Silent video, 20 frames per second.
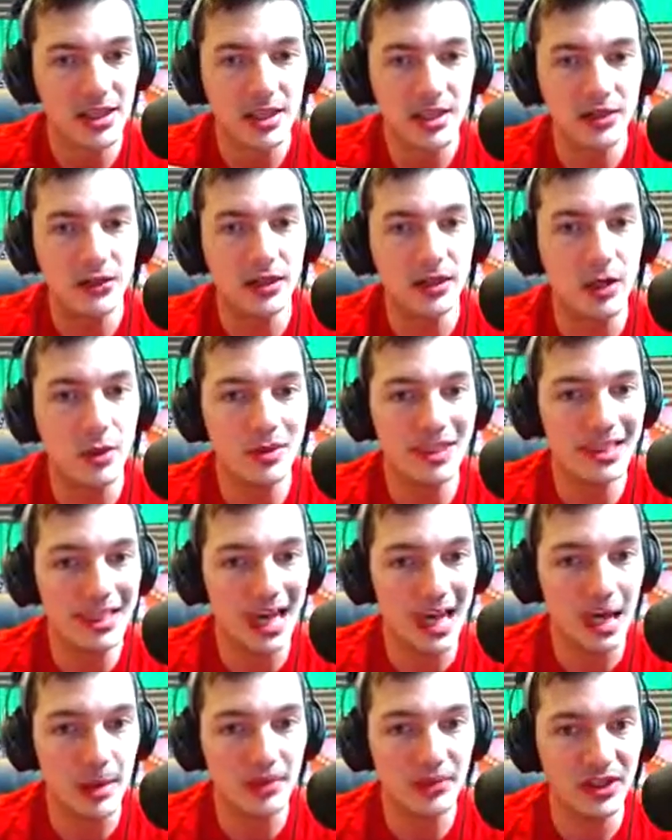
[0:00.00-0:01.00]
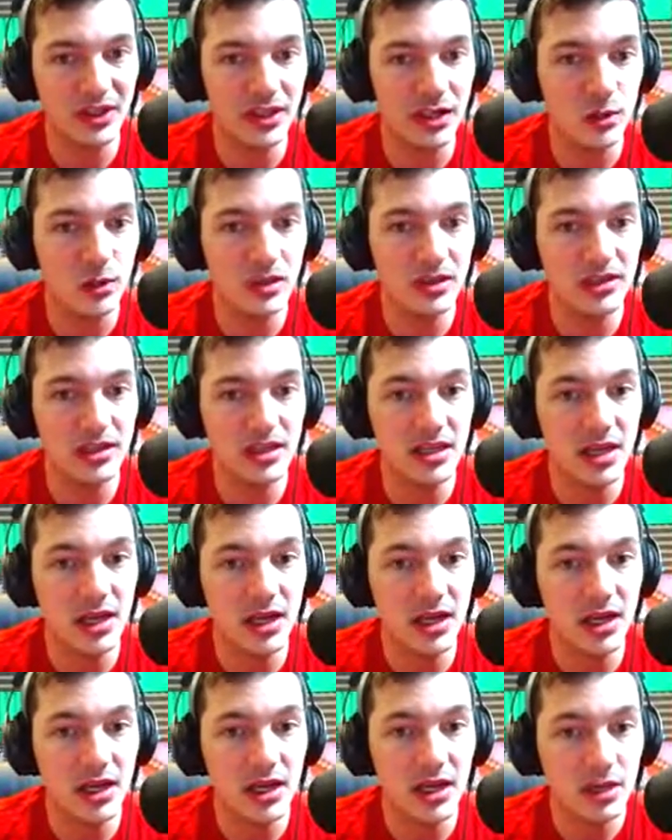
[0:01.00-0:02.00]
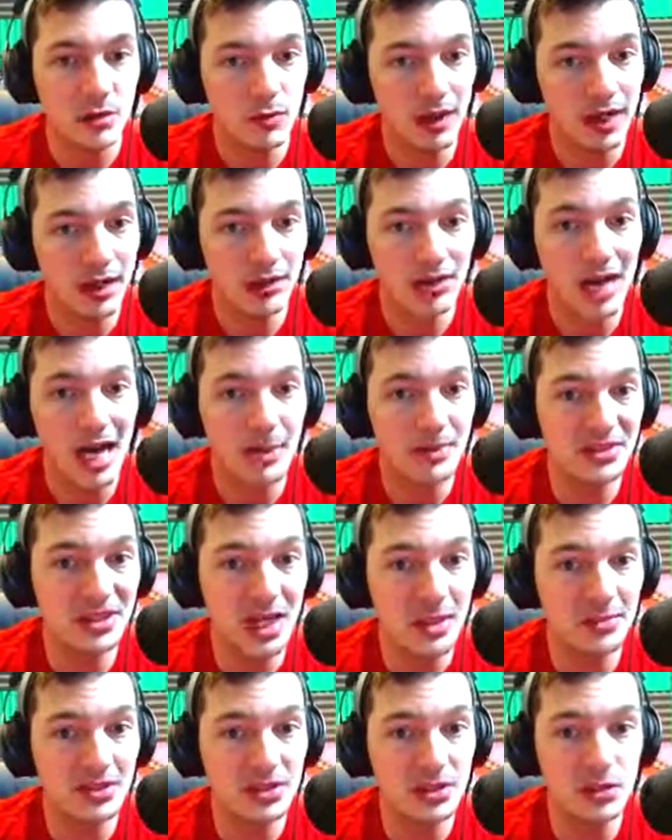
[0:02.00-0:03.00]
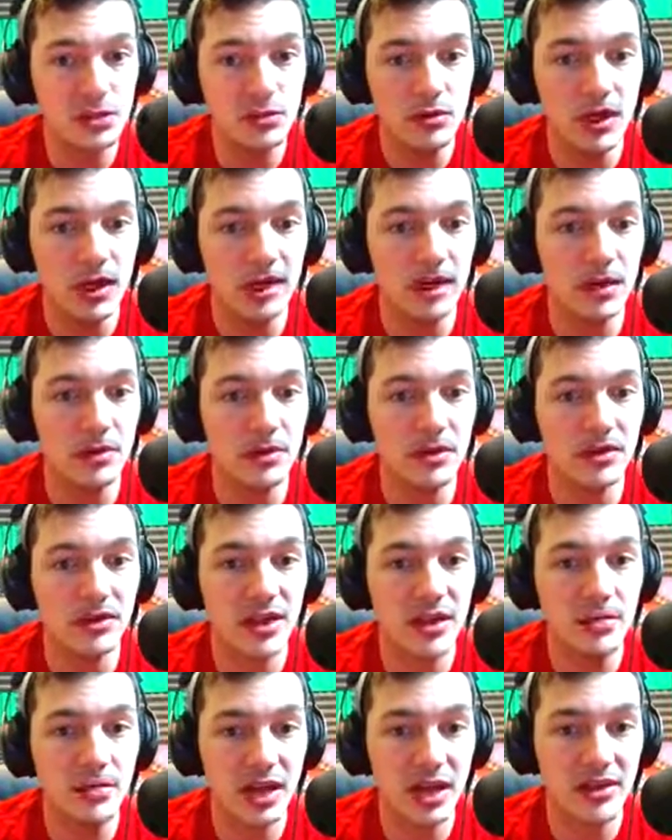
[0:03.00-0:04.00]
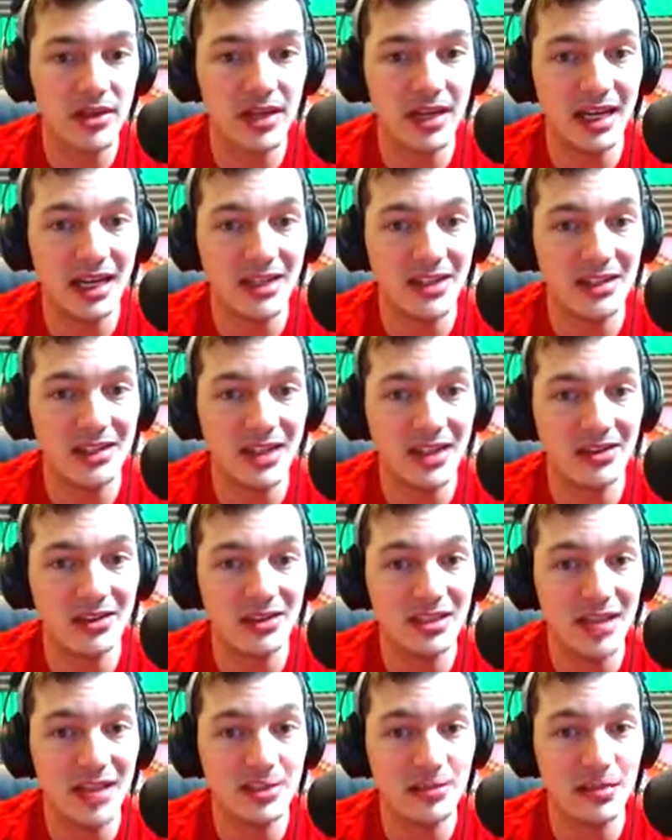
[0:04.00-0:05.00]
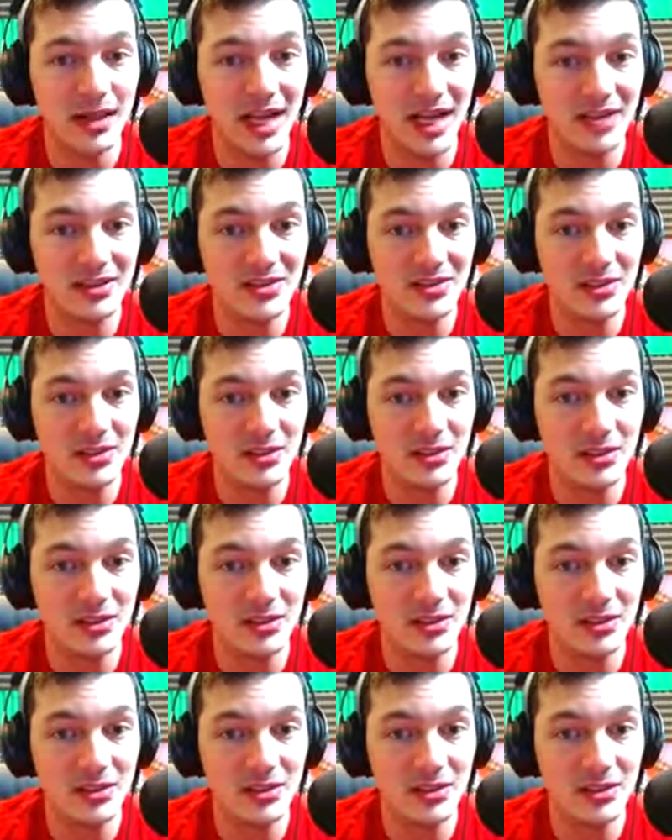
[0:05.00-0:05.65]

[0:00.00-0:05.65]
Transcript: So I go with the gobs. I go with the regular gobs ×2, and I mirror them, and then I get the Tesla down next here.